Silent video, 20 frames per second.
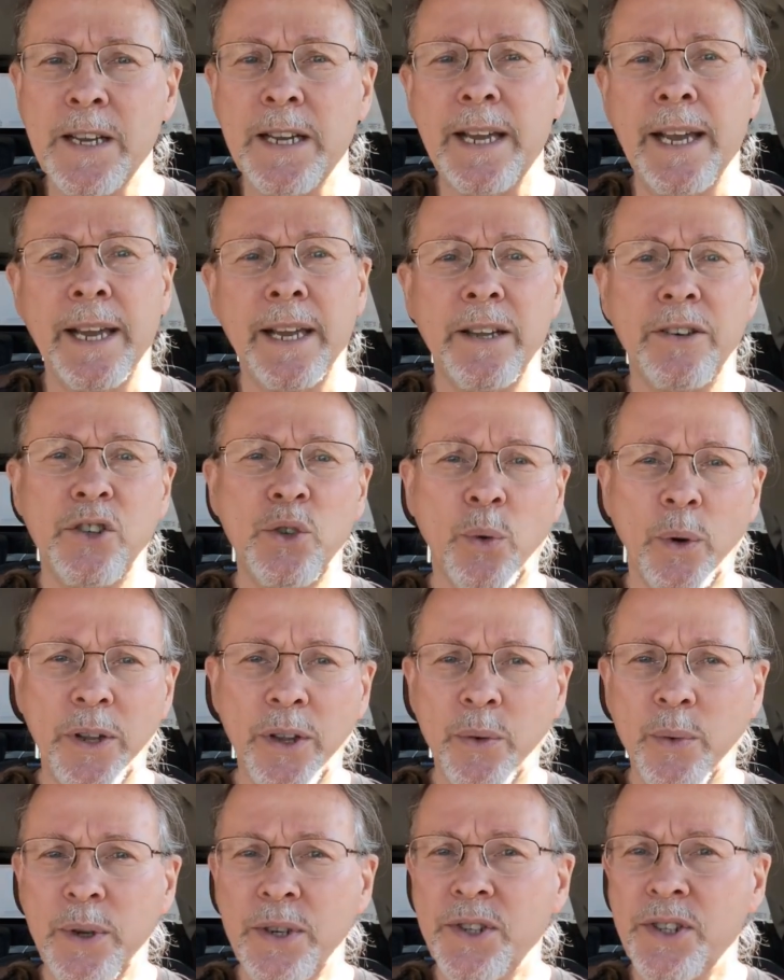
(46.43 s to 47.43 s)
And
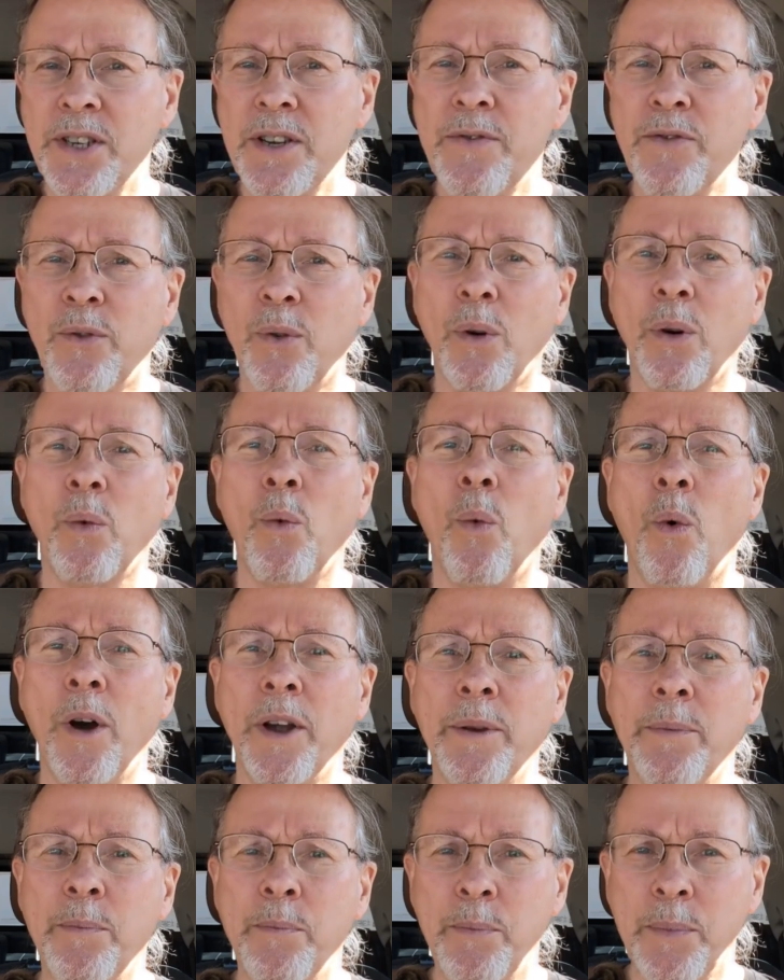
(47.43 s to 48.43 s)

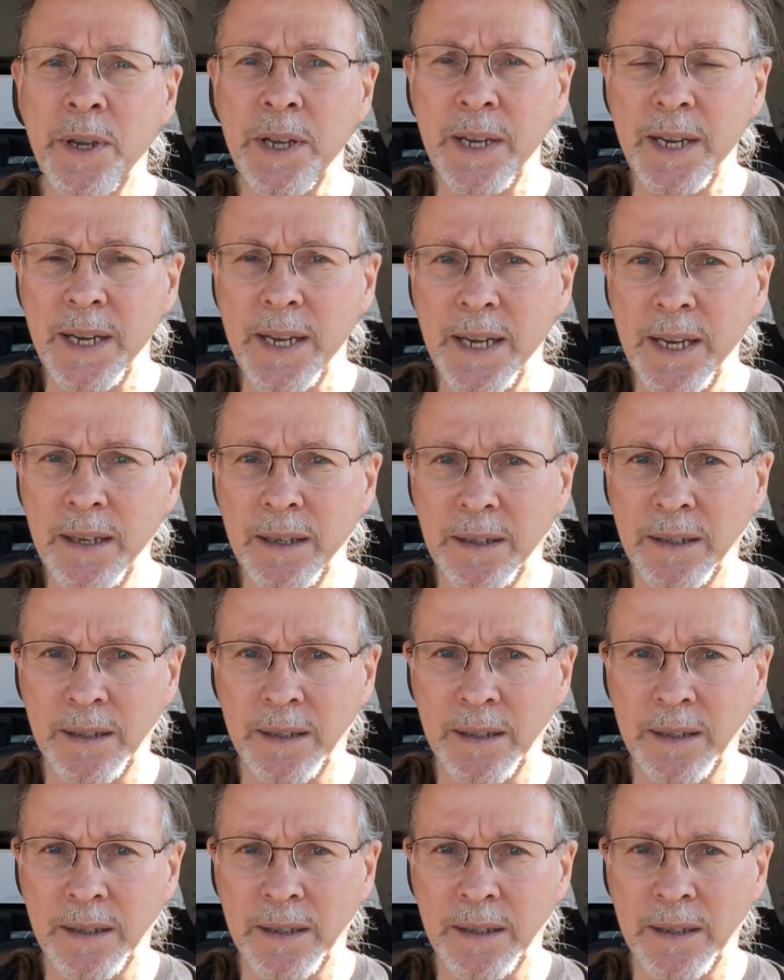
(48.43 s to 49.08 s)
23C41B,